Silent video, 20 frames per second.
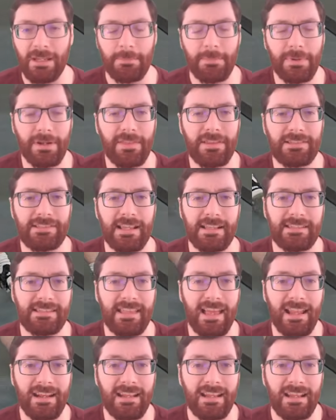but in the sense
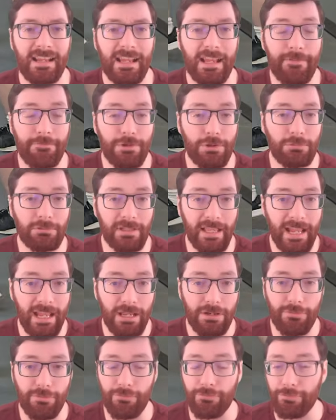that if you
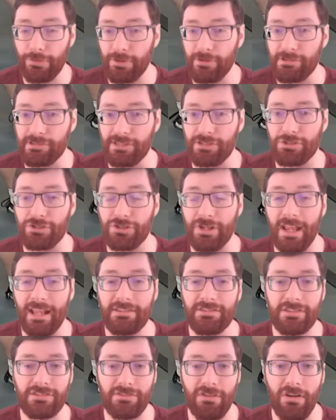land first,
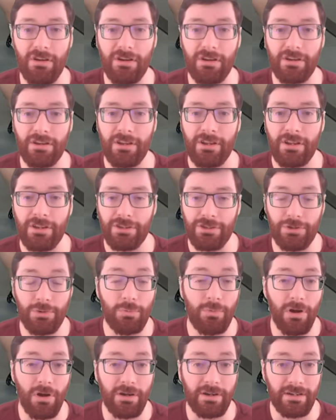chances are
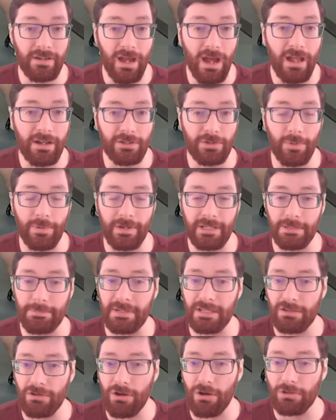you are not going to
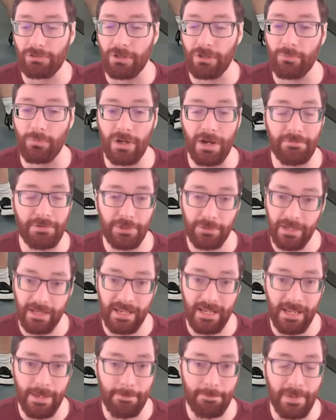be called on whatever you get
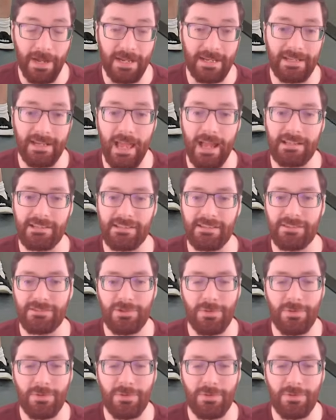hit by next.